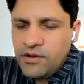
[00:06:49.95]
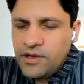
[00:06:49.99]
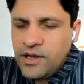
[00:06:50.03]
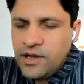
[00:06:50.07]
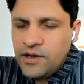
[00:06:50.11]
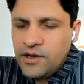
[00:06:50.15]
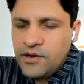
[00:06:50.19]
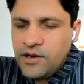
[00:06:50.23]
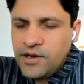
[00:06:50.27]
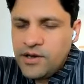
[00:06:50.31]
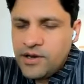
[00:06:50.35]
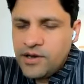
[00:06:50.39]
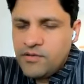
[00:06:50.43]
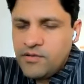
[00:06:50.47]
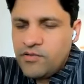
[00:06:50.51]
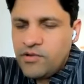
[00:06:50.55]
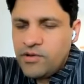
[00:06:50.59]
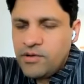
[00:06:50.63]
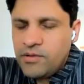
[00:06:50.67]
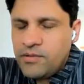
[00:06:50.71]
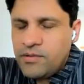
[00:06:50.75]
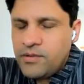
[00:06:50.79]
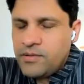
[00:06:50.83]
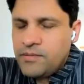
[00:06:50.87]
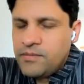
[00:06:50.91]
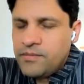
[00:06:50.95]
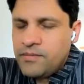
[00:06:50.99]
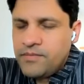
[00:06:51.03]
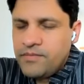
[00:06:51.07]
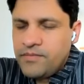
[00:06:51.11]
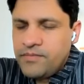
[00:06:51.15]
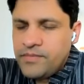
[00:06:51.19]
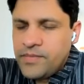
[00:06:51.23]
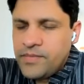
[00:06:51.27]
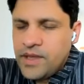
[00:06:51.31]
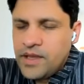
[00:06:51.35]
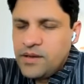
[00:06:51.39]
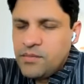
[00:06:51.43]
hearing level,
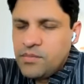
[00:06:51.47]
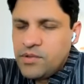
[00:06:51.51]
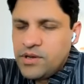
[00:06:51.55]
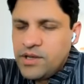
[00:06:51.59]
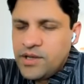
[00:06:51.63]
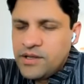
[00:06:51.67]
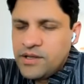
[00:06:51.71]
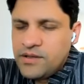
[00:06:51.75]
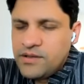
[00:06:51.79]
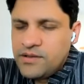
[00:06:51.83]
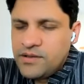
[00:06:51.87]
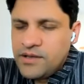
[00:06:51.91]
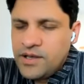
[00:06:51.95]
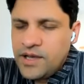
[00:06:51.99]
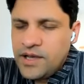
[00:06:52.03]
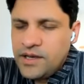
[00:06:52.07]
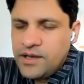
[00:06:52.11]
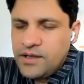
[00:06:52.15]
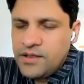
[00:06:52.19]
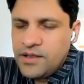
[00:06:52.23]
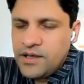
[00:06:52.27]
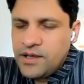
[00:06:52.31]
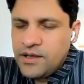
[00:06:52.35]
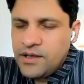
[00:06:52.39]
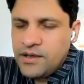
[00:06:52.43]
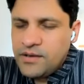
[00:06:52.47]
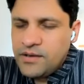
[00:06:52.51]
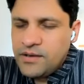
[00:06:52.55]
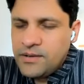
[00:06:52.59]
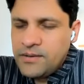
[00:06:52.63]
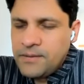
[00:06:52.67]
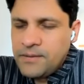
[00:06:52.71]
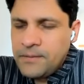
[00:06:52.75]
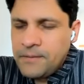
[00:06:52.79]
anybody can say anything